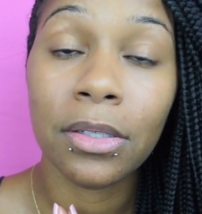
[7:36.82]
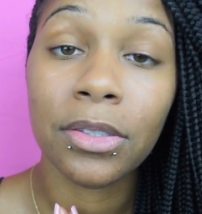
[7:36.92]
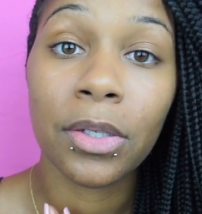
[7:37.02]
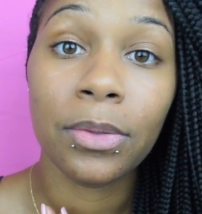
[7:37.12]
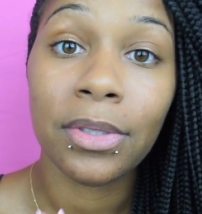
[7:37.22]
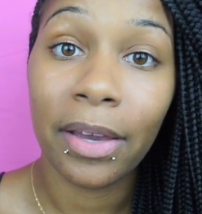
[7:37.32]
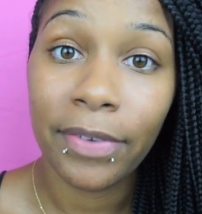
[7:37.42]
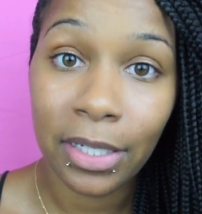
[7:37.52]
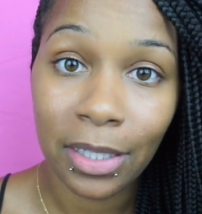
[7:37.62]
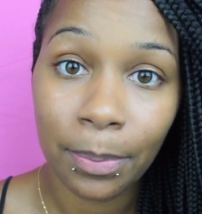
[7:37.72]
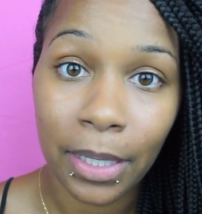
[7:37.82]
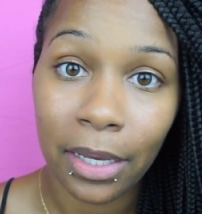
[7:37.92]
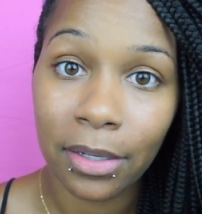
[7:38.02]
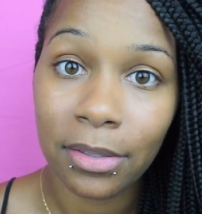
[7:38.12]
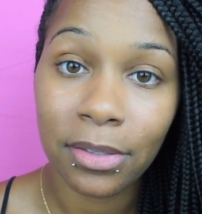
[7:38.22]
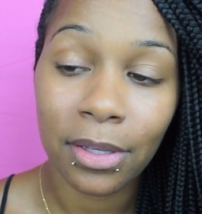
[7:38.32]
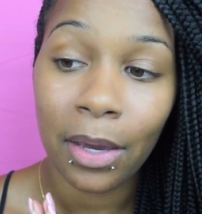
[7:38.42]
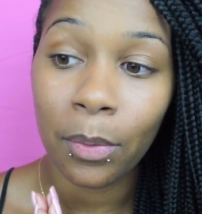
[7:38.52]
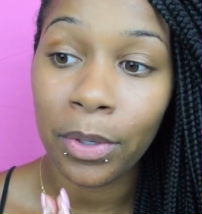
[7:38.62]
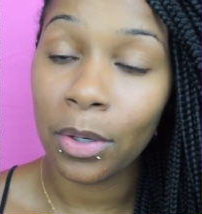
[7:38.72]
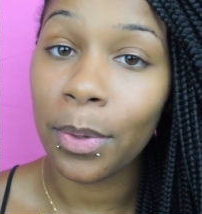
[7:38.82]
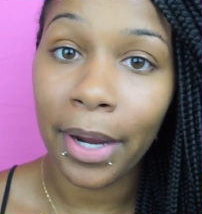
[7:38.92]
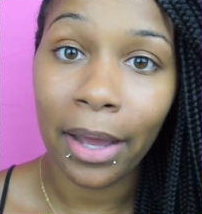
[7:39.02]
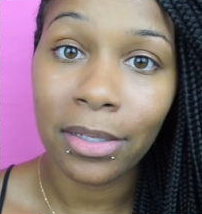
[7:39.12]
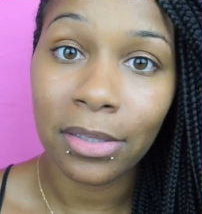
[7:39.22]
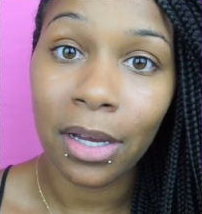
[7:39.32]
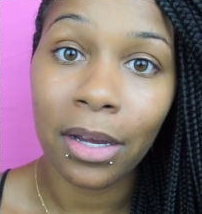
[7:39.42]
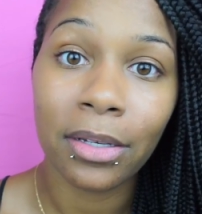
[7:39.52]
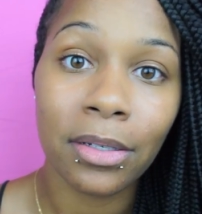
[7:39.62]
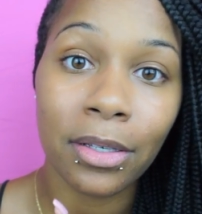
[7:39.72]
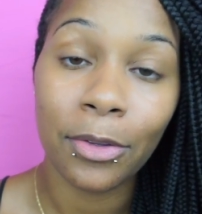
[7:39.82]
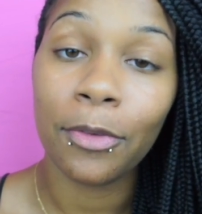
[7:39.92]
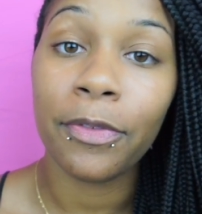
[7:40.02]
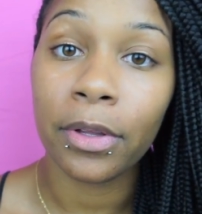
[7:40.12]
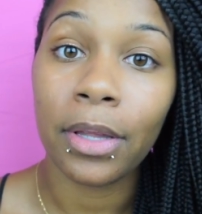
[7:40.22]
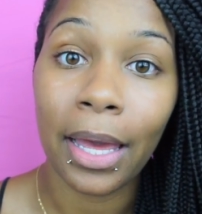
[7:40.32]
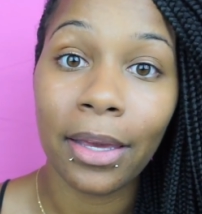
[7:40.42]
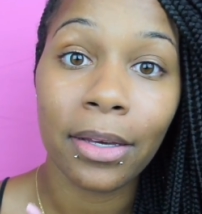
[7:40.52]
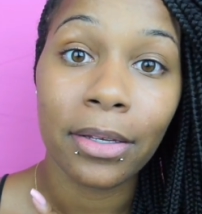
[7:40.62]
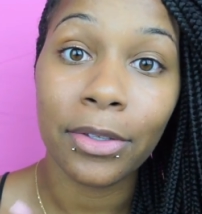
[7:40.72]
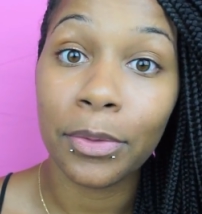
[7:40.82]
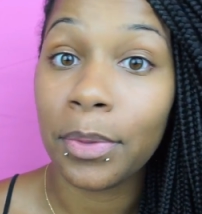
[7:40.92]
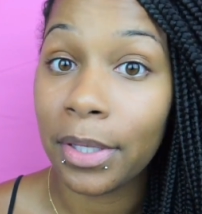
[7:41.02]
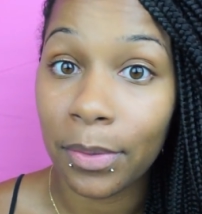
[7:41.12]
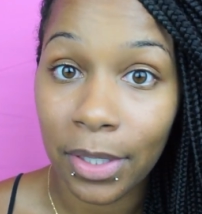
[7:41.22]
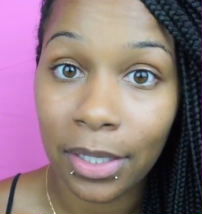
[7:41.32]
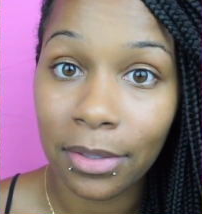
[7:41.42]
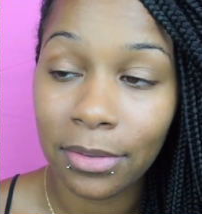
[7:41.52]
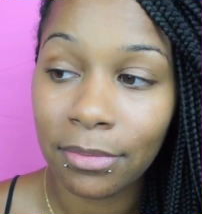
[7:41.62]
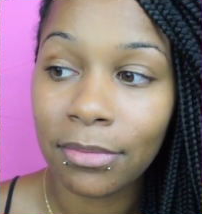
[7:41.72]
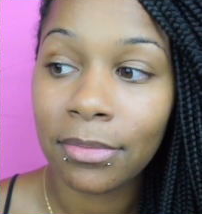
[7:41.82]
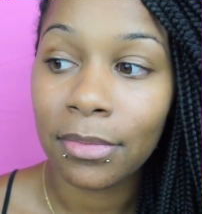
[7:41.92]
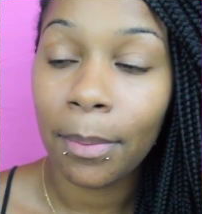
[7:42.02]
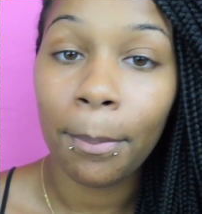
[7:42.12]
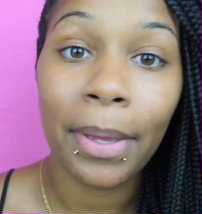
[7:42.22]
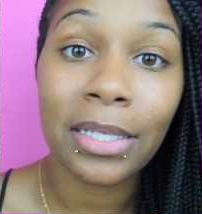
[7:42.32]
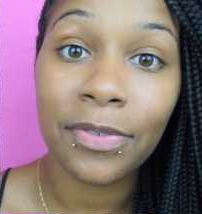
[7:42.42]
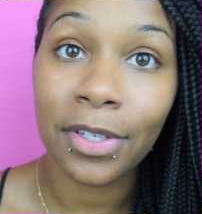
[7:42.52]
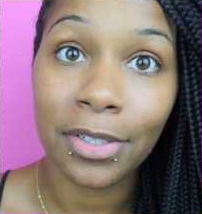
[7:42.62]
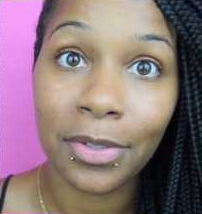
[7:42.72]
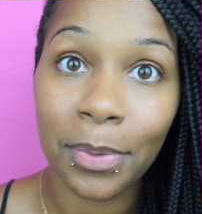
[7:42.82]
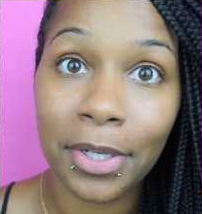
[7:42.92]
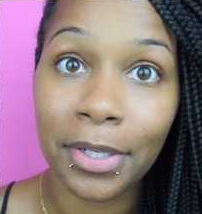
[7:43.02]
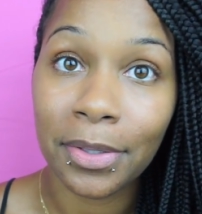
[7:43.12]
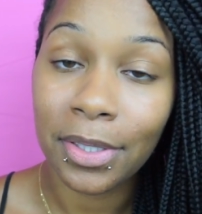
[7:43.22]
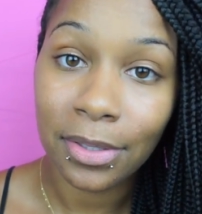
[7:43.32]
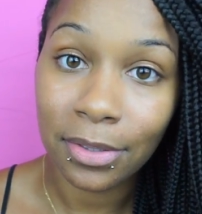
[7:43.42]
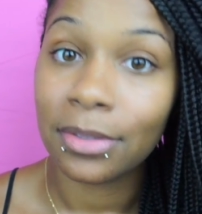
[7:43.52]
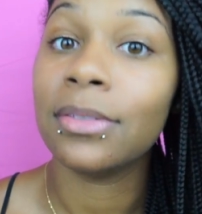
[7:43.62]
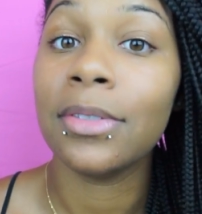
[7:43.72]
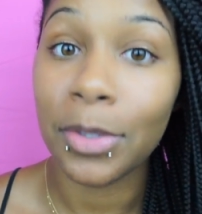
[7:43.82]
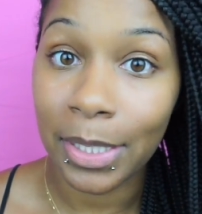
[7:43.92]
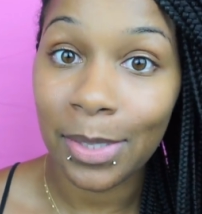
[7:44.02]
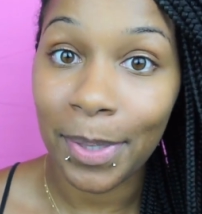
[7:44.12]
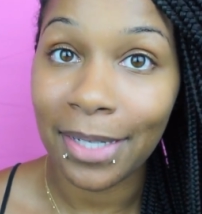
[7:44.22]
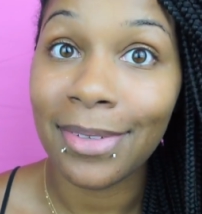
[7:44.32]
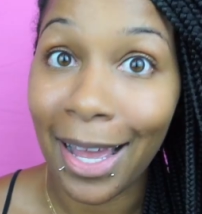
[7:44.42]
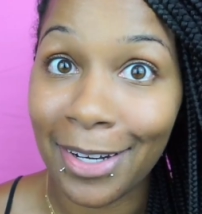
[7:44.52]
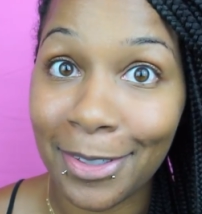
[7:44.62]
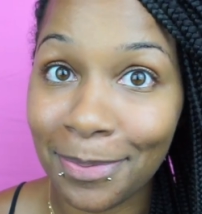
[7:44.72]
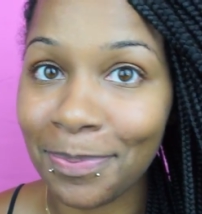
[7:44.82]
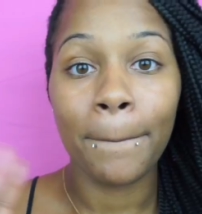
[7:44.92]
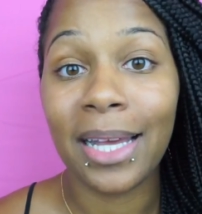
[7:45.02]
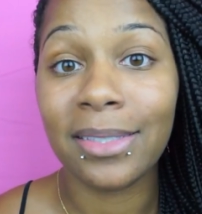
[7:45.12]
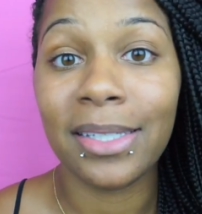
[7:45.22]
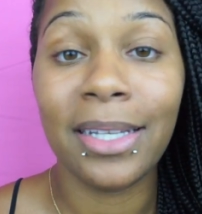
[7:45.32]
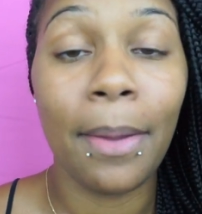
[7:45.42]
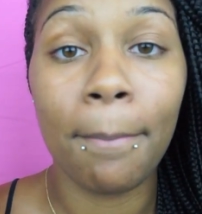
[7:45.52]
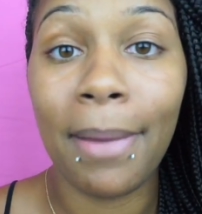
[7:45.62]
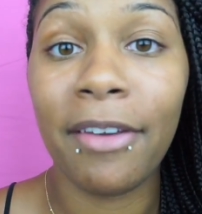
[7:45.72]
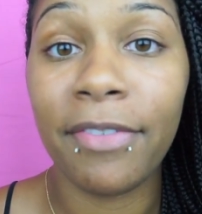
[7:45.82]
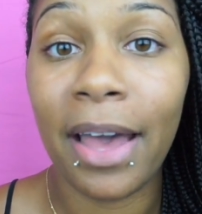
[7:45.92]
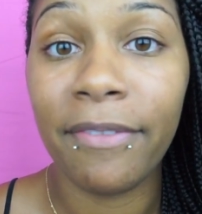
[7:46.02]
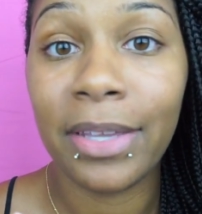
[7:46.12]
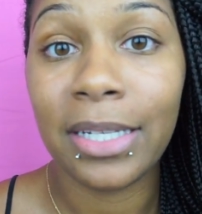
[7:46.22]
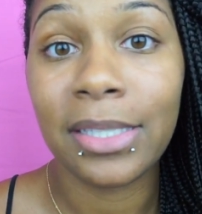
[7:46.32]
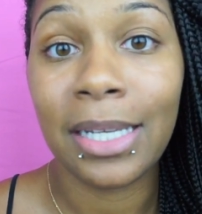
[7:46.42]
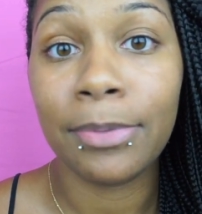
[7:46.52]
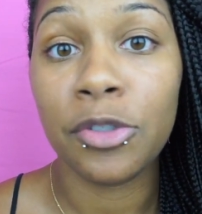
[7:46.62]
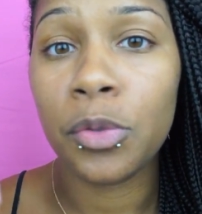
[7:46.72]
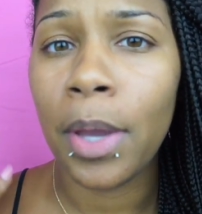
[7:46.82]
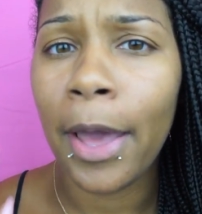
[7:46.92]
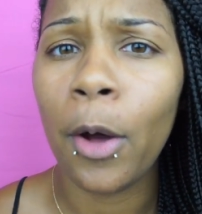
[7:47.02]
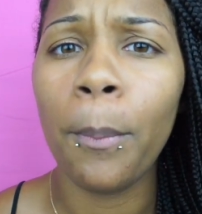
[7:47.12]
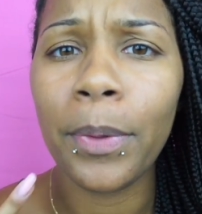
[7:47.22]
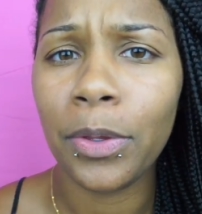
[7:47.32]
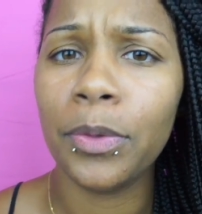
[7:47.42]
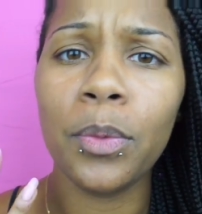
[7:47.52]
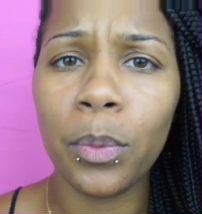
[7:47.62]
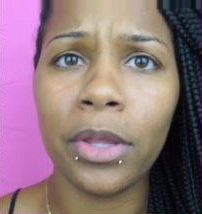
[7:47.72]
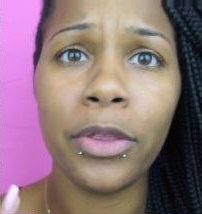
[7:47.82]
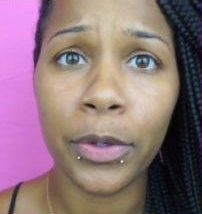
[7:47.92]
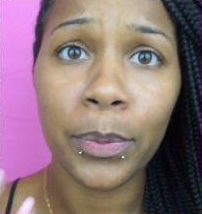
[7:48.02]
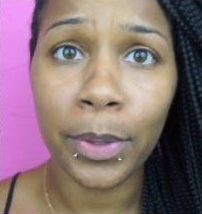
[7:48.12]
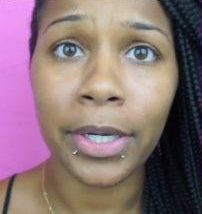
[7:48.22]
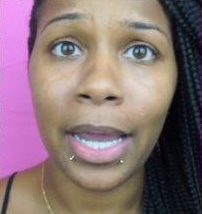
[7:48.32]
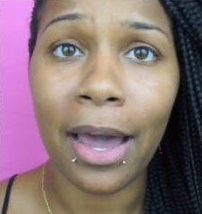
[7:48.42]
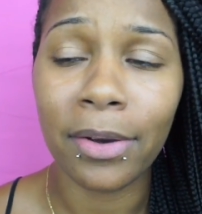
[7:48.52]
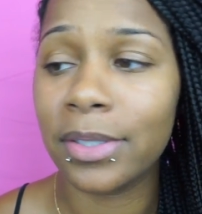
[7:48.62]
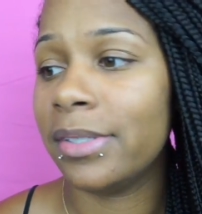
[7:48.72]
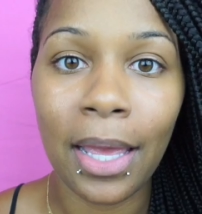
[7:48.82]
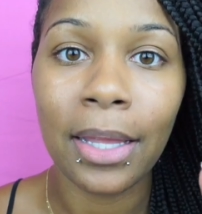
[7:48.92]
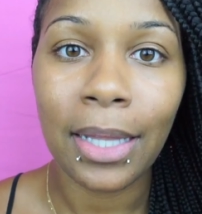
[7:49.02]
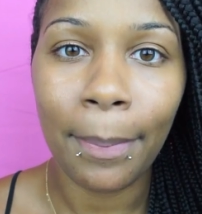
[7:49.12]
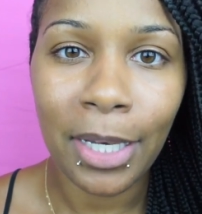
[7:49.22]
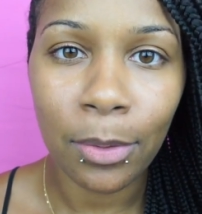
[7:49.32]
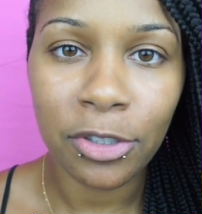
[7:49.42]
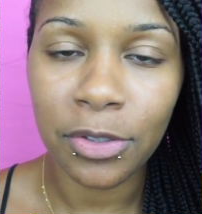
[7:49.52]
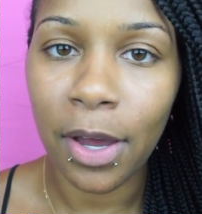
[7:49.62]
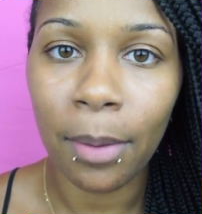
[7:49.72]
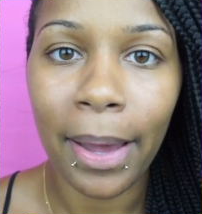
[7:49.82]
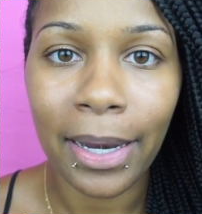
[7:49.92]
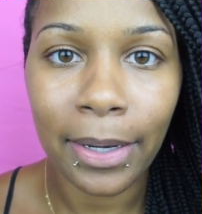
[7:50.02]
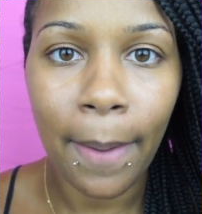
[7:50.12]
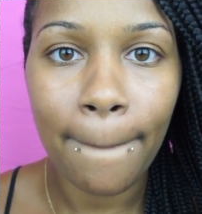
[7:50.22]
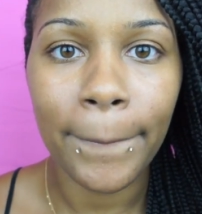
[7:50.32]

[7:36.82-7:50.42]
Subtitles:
So definitely plan so that when your workout is done, you feel like you killed it. Best feeling in the world. Trust me, I know. But that's it. My 5 fitness tips to help you with your workouts. Let me know what you thought about it